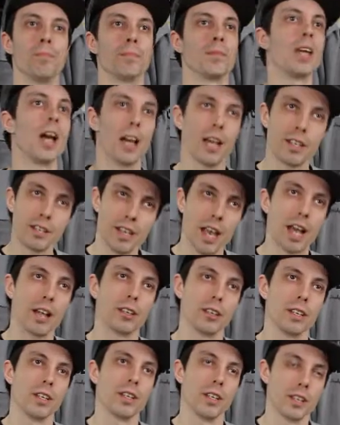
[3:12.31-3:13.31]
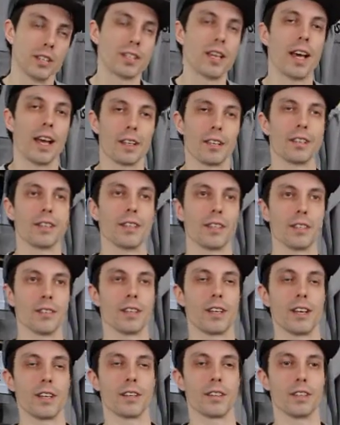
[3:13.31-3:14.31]
right? Yeah, so exactly, exactly,
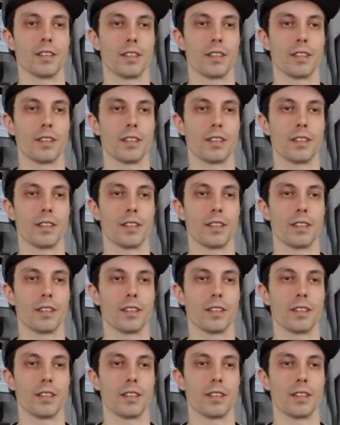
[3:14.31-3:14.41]
exactly.